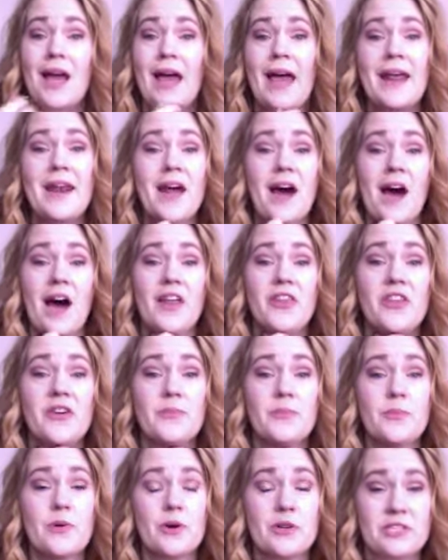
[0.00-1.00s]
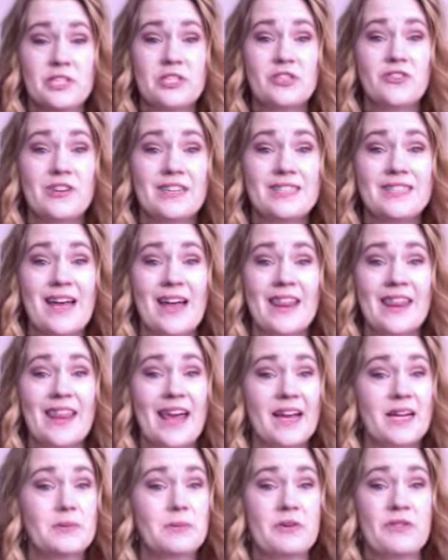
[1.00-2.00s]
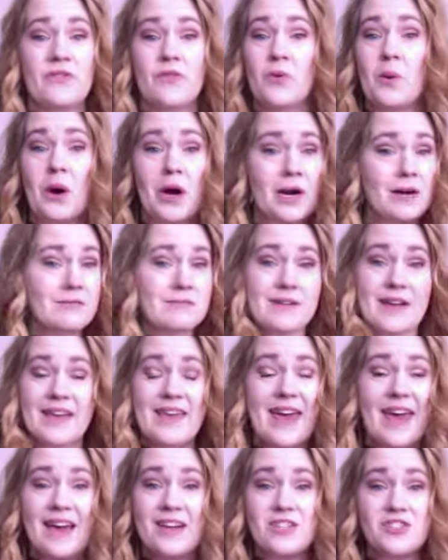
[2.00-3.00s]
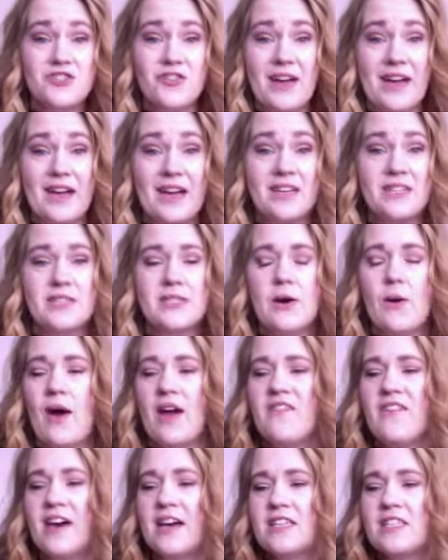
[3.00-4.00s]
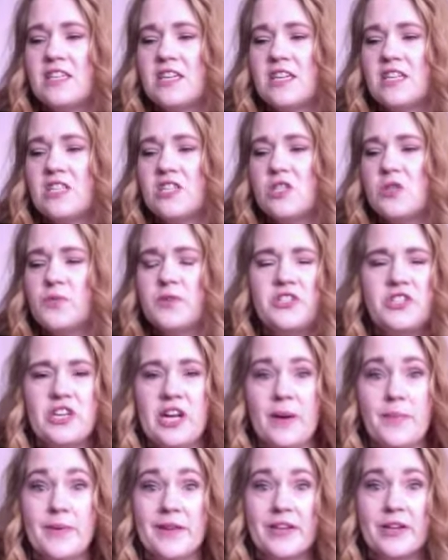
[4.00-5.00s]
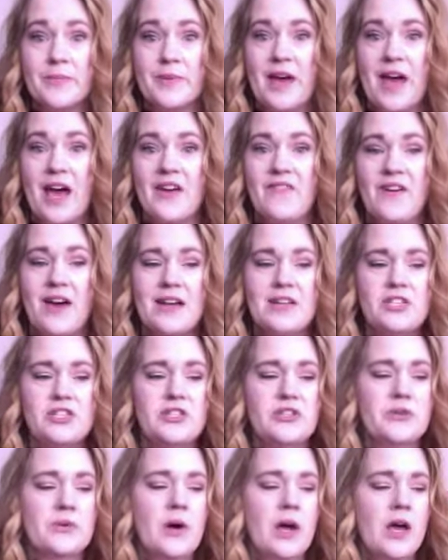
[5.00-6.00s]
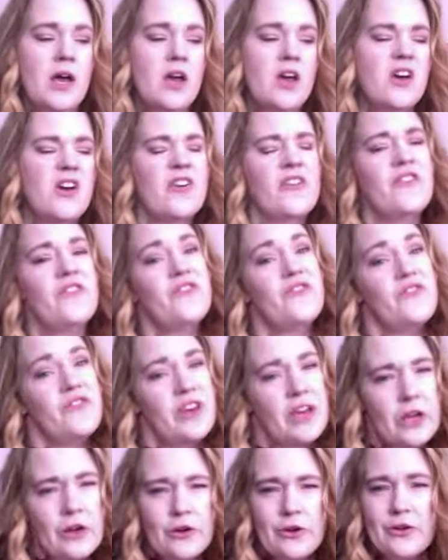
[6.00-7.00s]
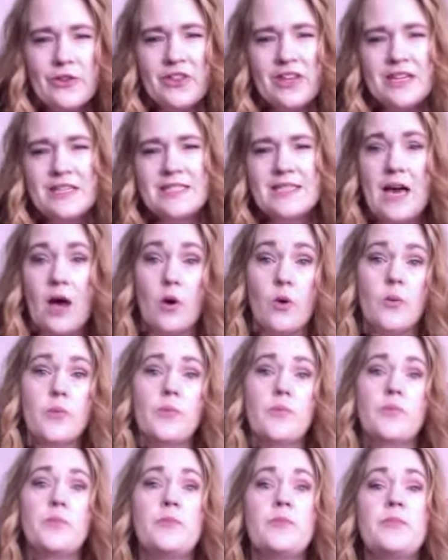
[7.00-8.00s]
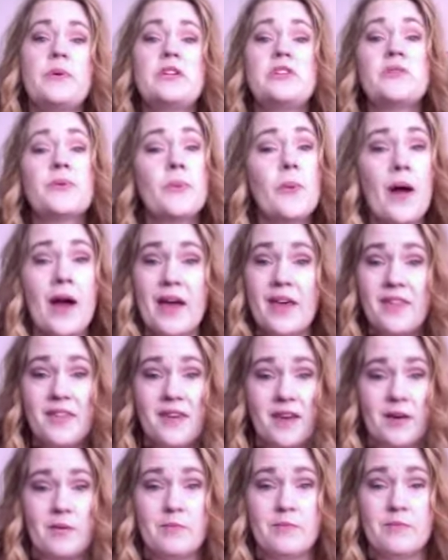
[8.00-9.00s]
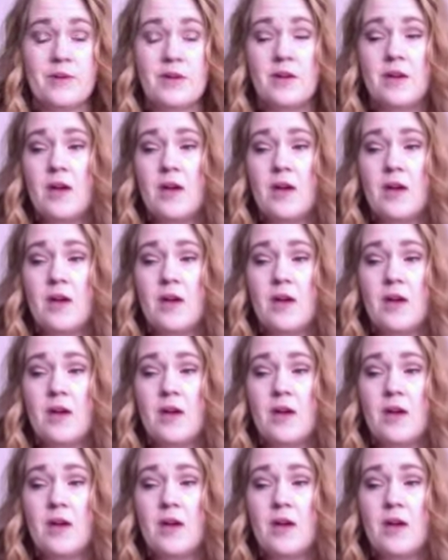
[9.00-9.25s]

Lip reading: And the protein drinks I liked before, I can't drink. So I've had to switch it up a little bit. I've had to figure new things out, but try them.